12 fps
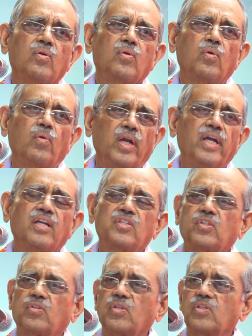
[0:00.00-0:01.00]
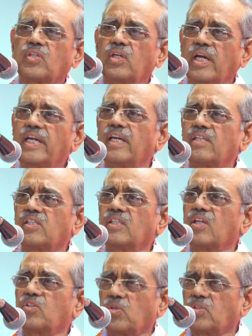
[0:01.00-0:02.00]
to lead us to the leaders
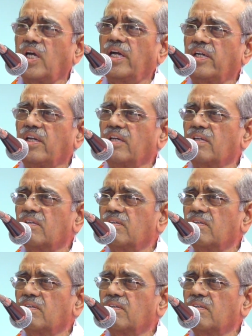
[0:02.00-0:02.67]
in the society